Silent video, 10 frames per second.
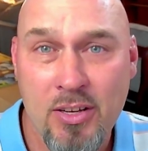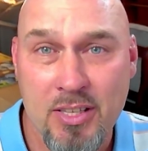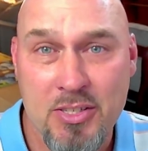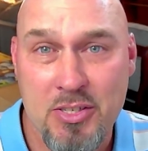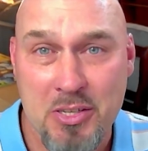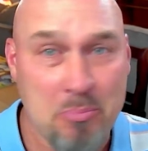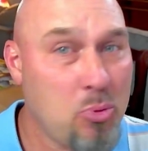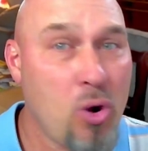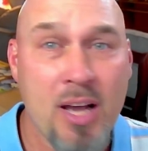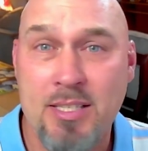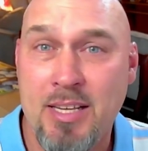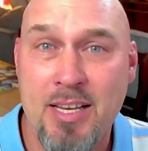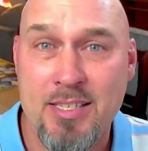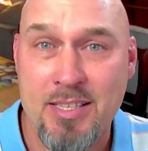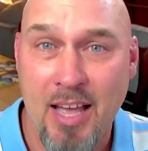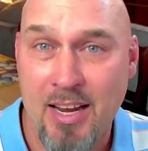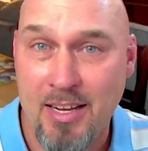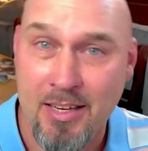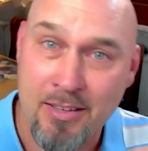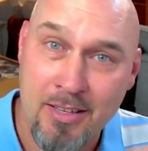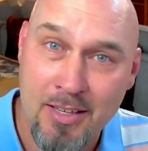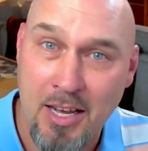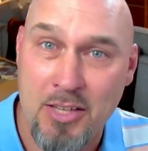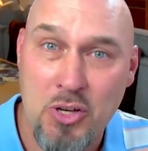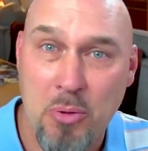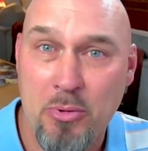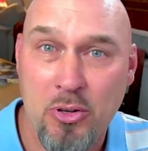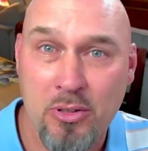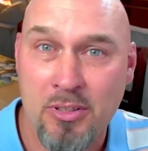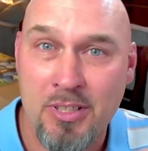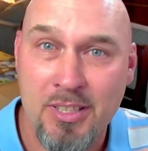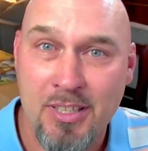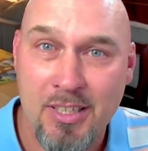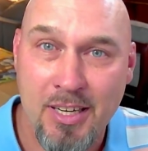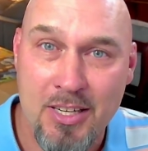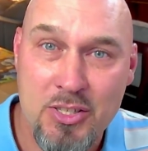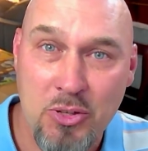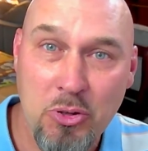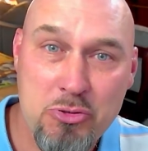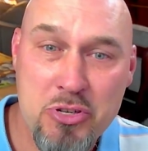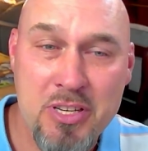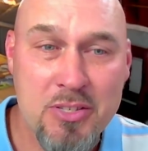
This is a process, not a terminal solution.